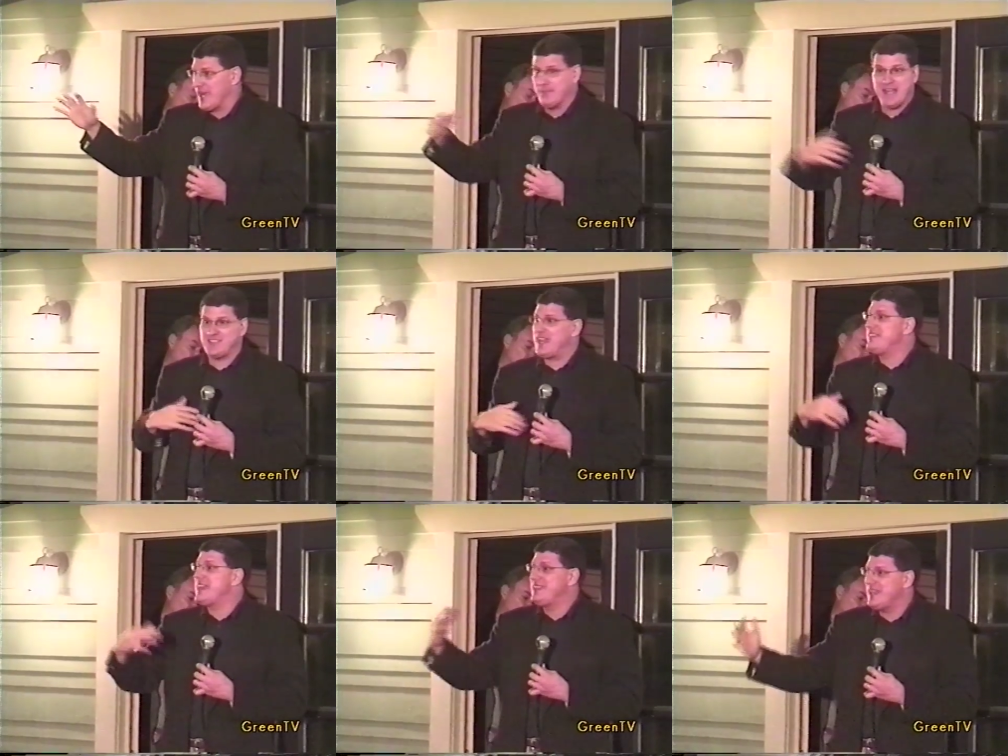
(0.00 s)
I'm not
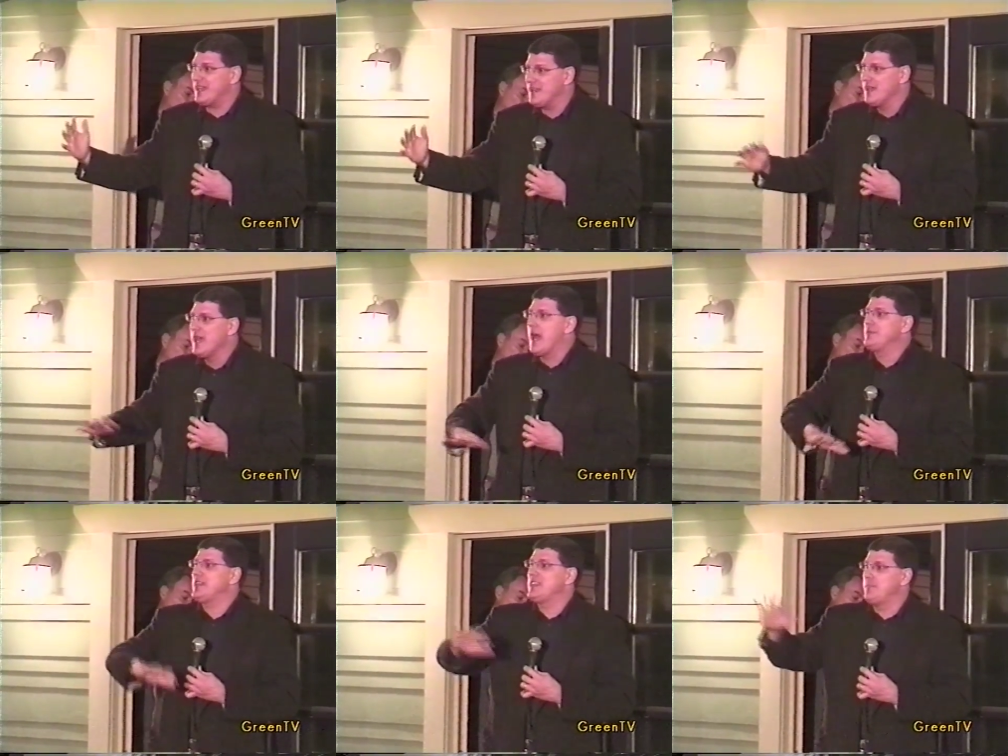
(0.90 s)
saying they did it. I'm
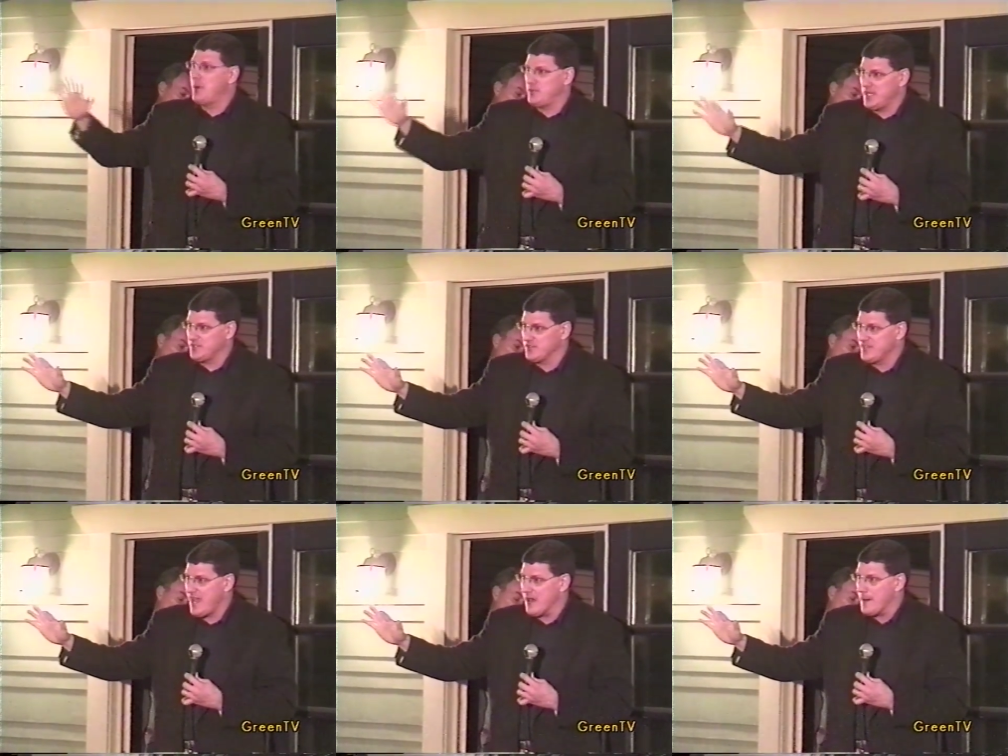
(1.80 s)
saying the potential's
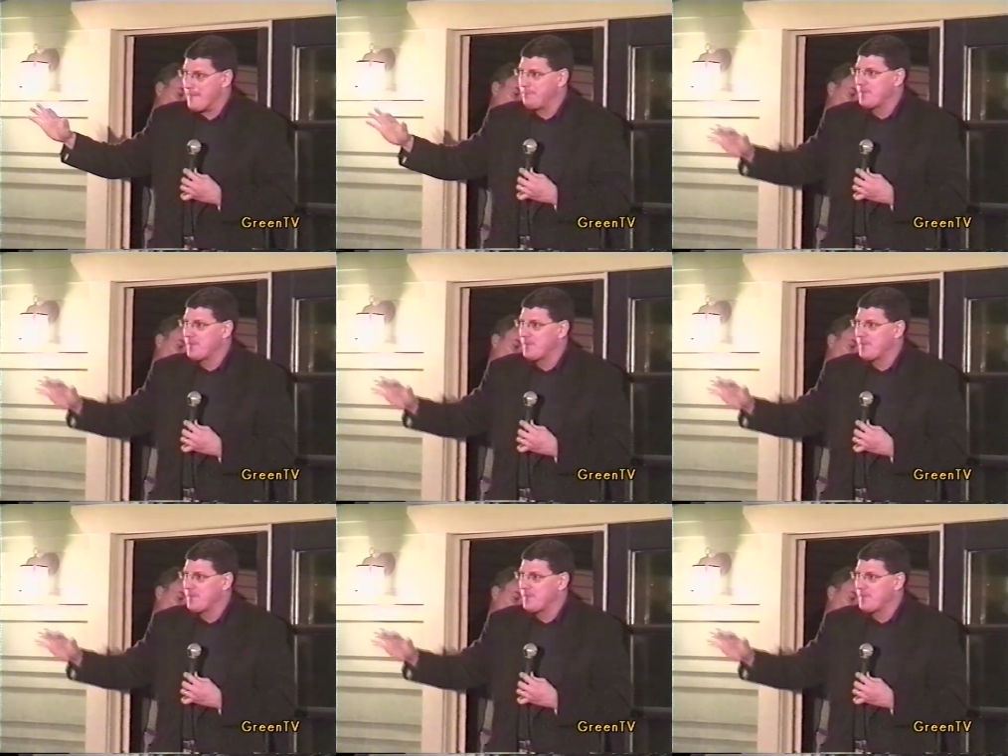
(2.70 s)
there.